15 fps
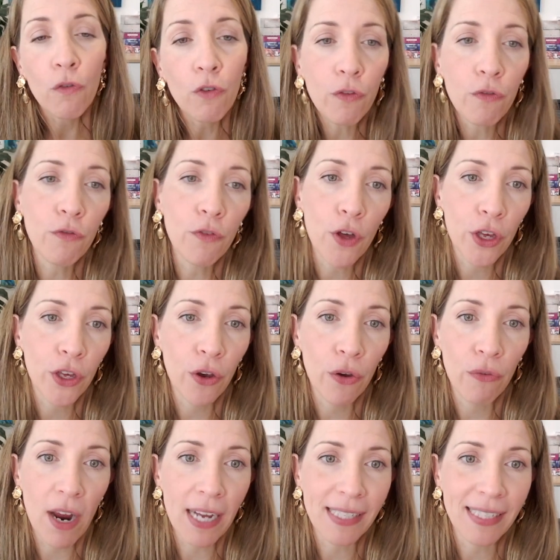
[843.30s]
For Virgo
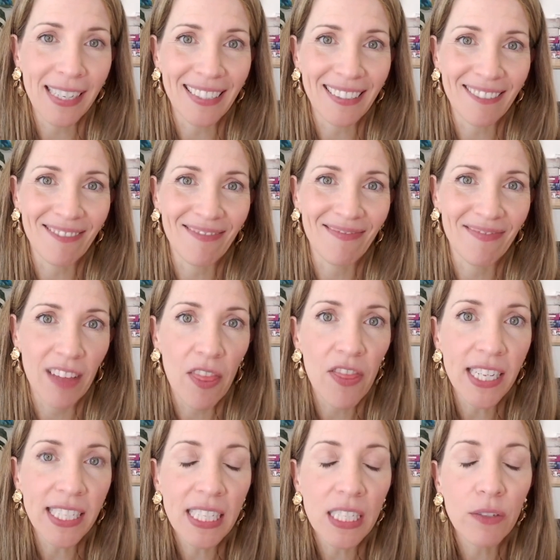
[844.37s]
rising,
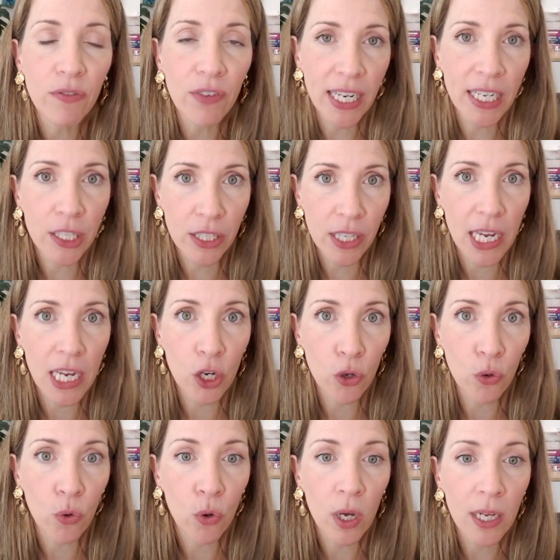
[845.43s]
this is Venus in
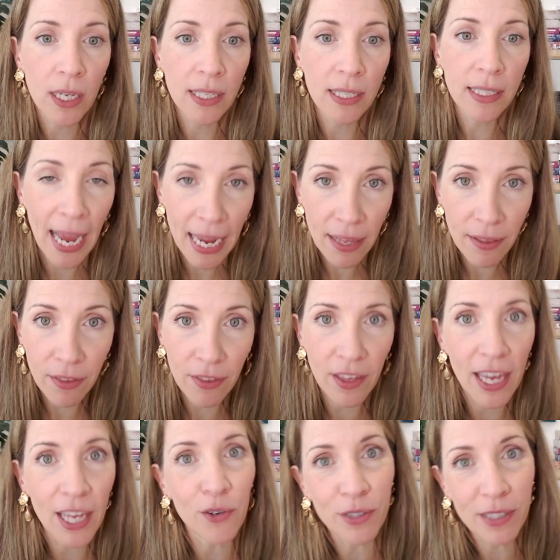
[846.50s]
your 8th
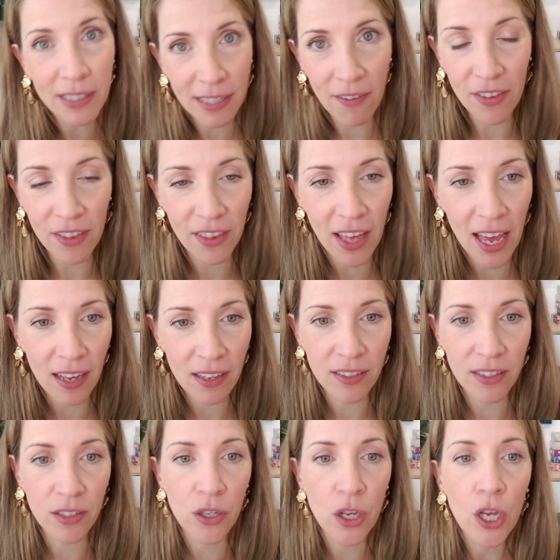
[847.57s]
and your 7th
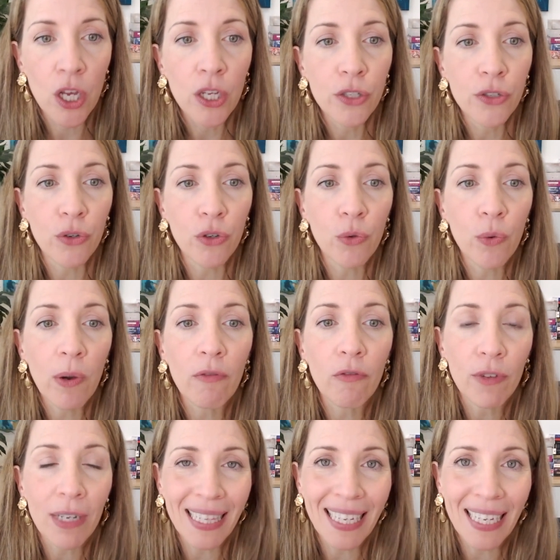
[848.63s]
houses. So you are
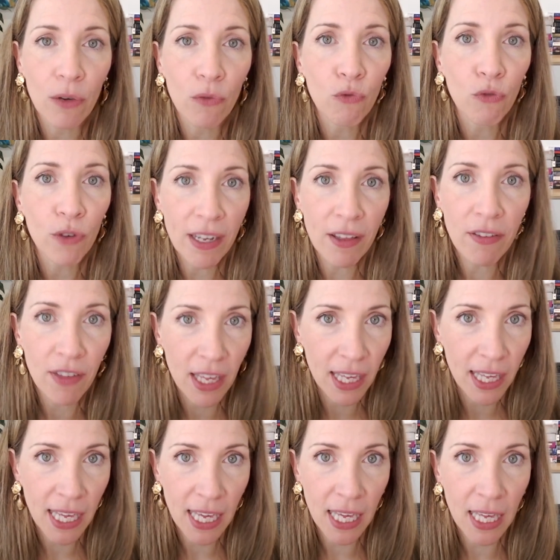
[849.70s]
really
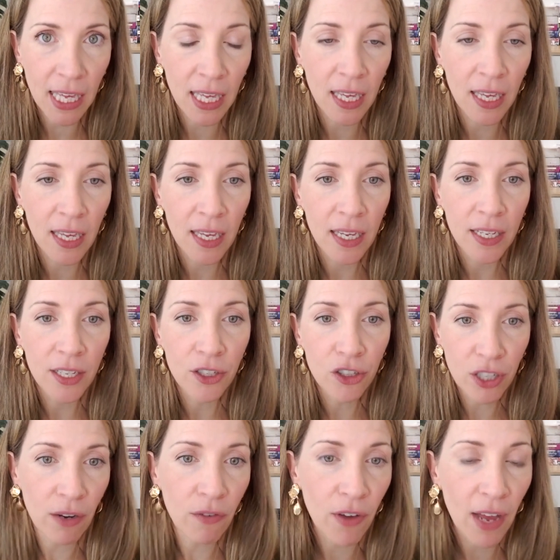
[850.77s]
rethinking
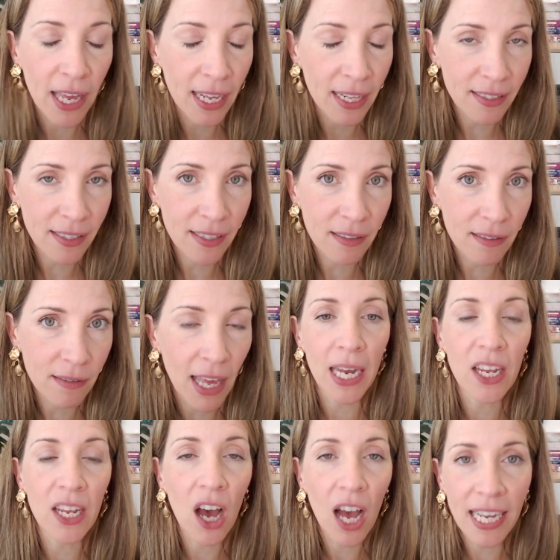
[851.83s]
shared finances,
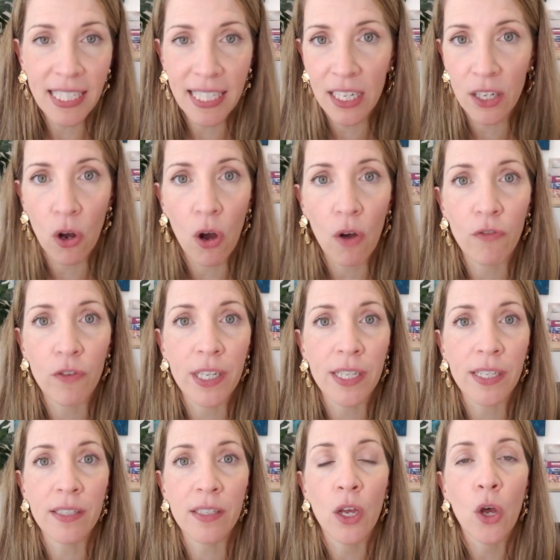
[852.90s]
any high ticket
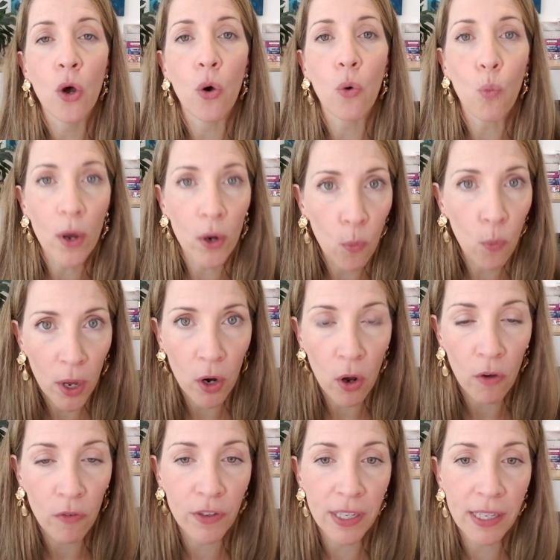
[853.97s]
offers, one-on-one
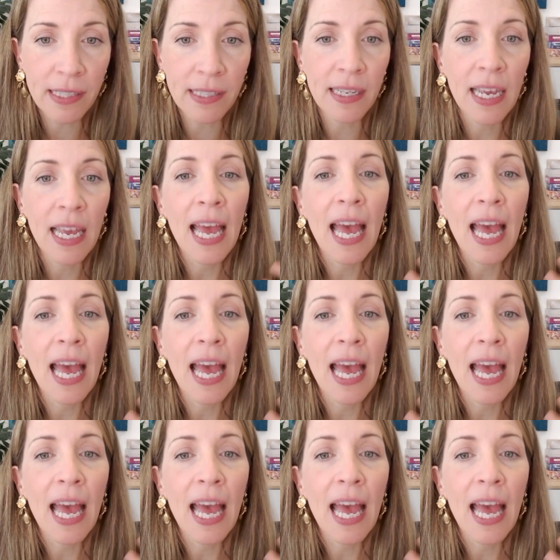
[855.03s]
offers,